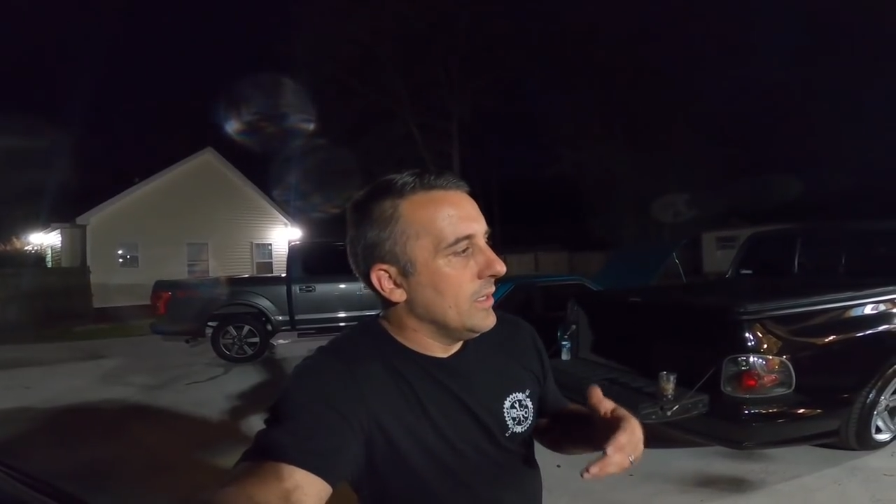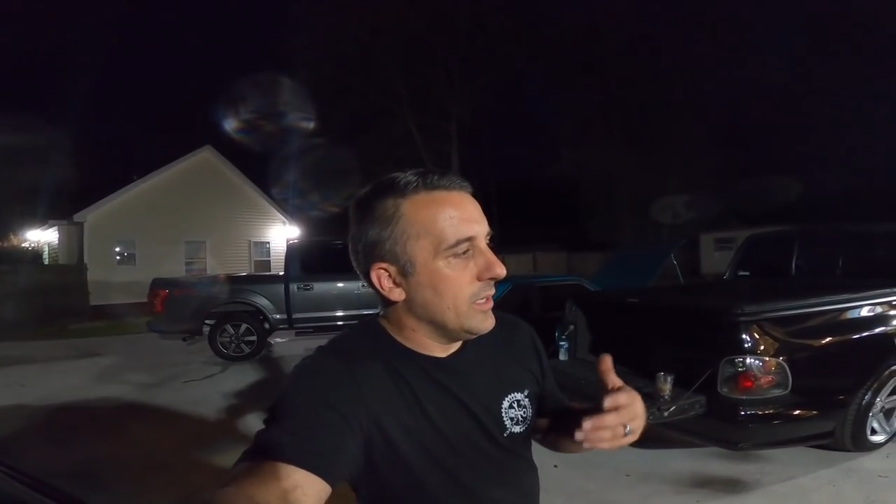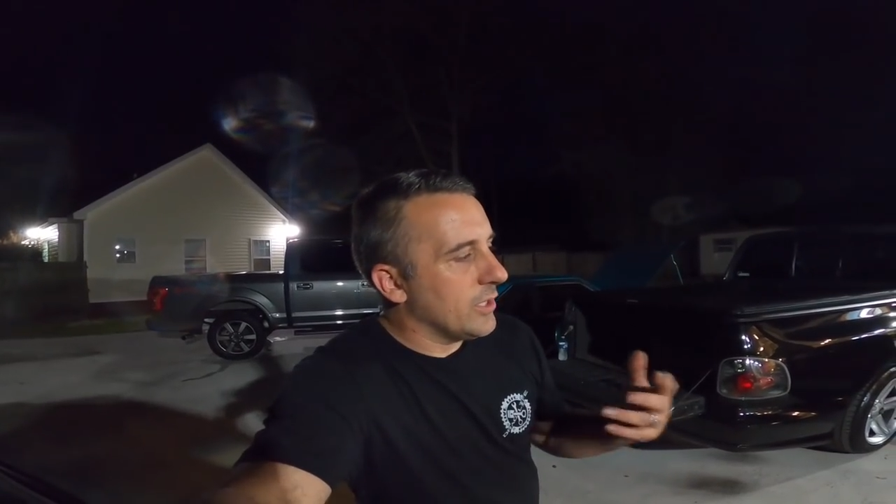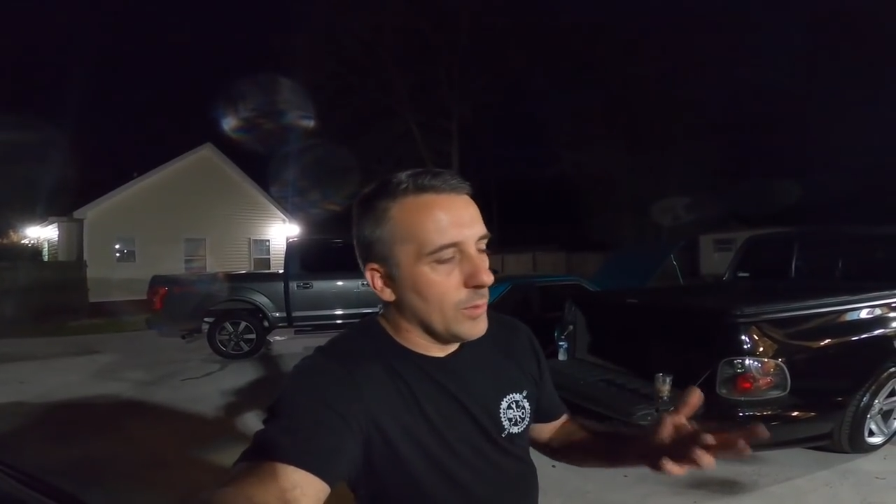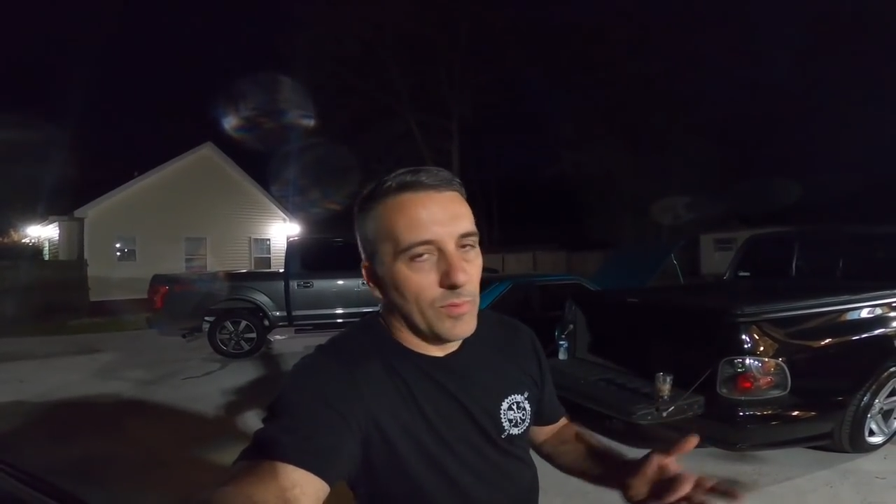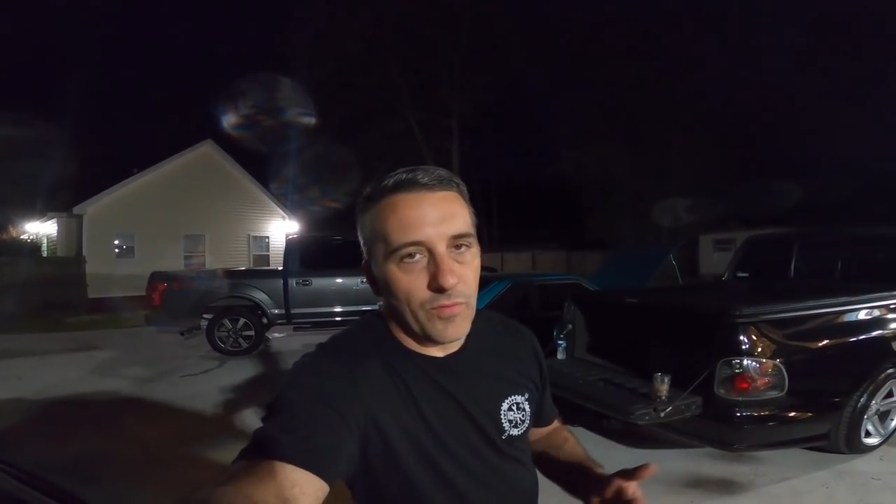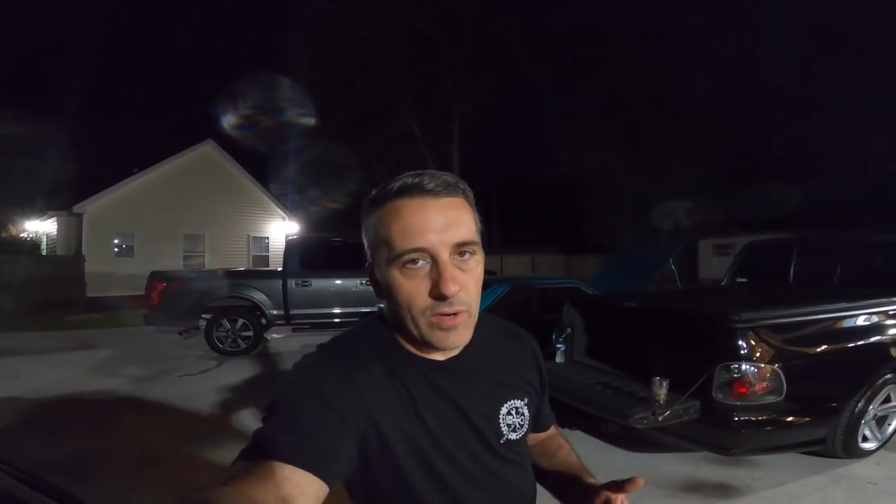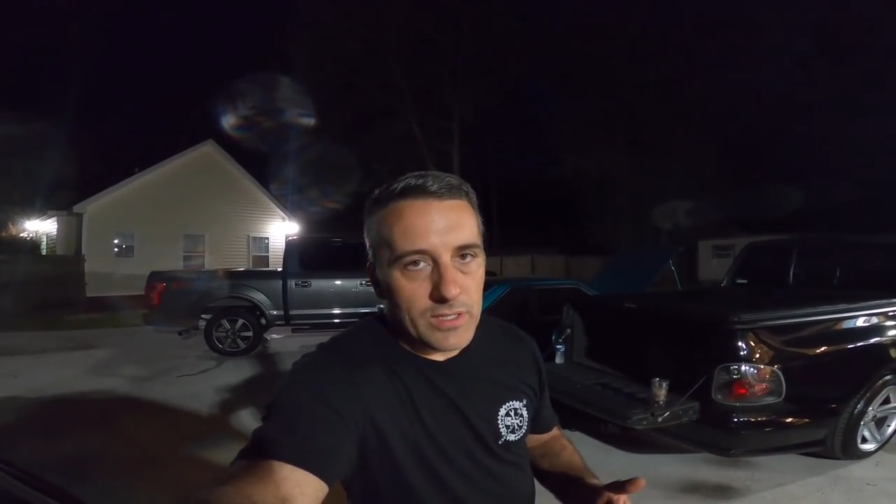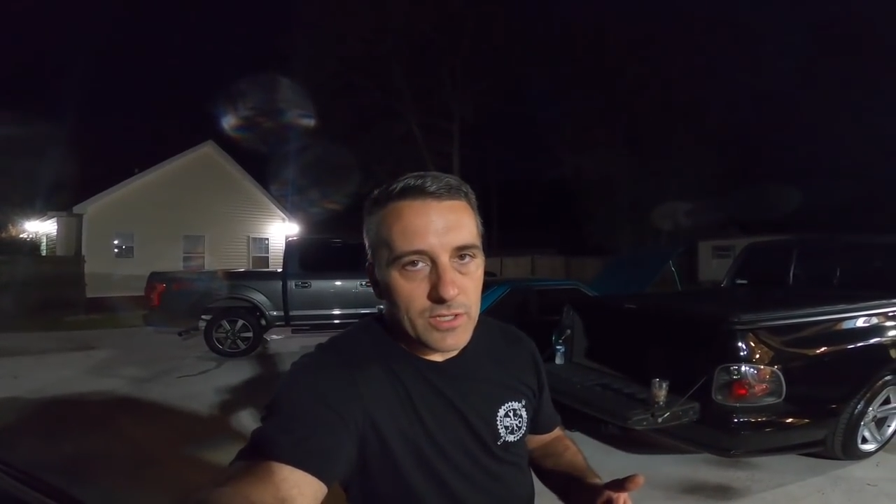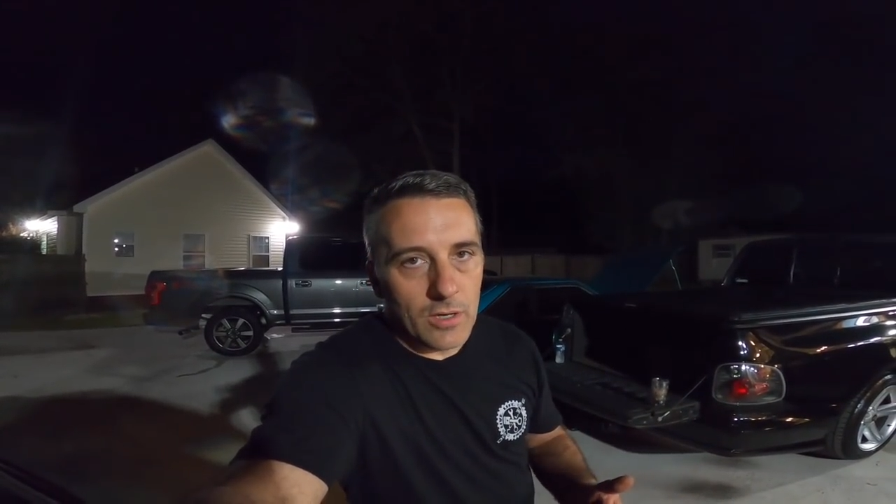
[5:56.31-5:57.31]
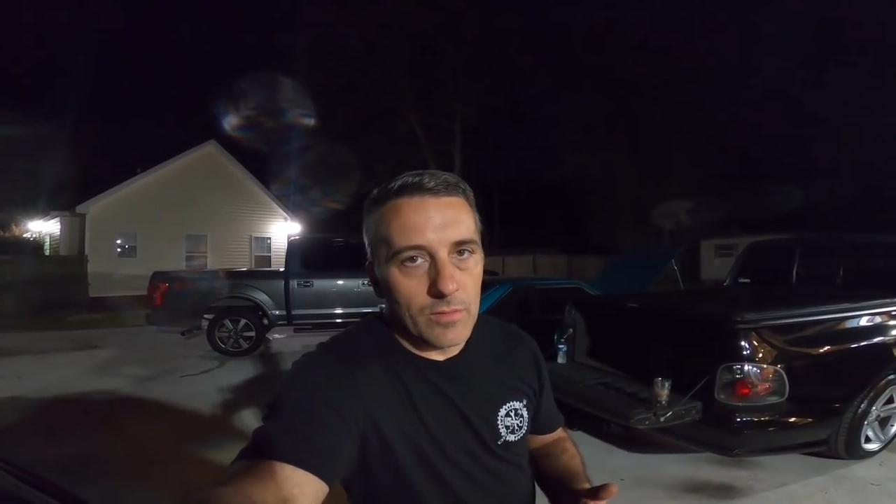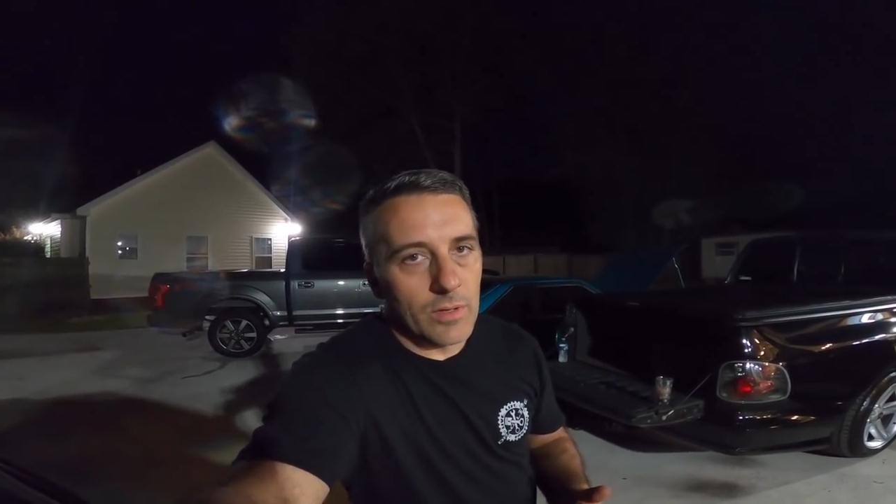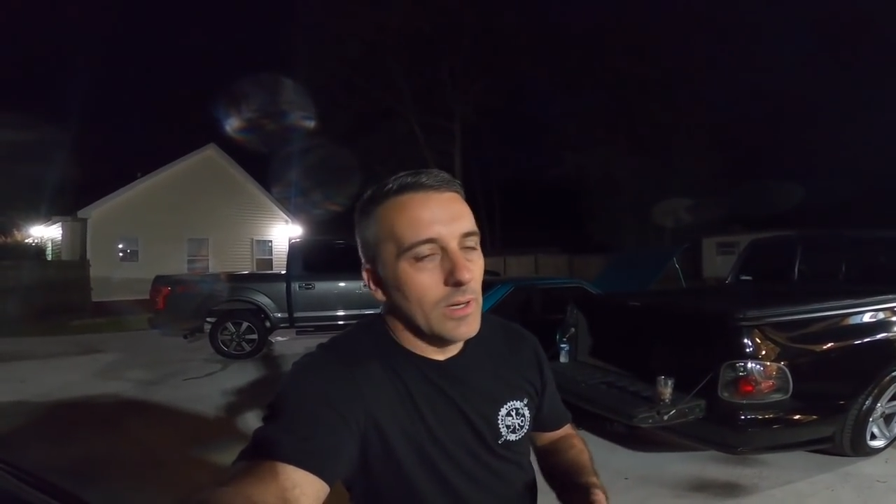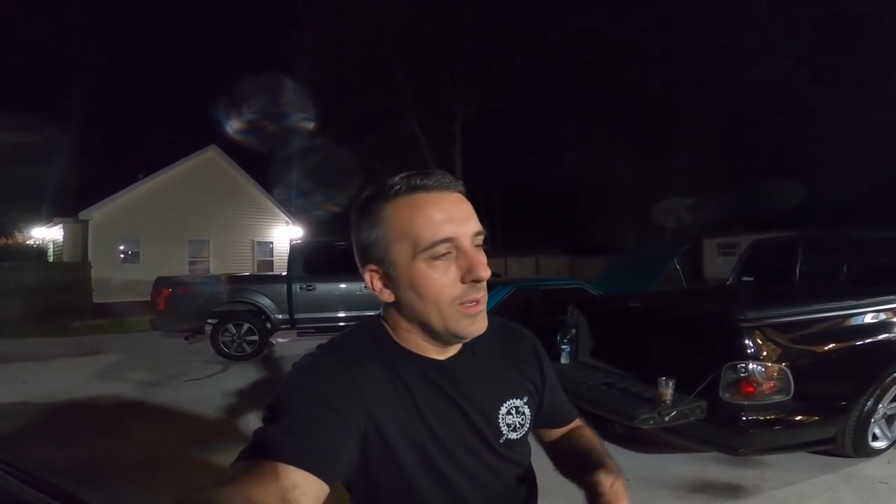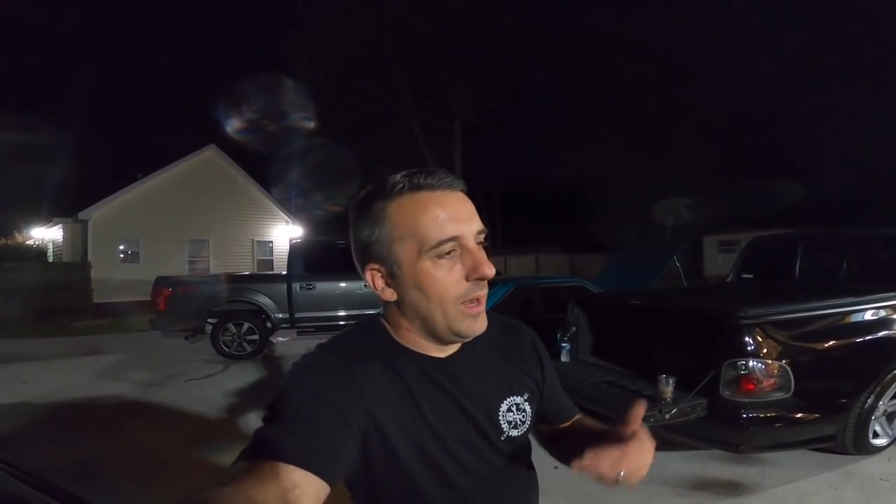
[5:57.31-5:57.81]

get a couple friends over,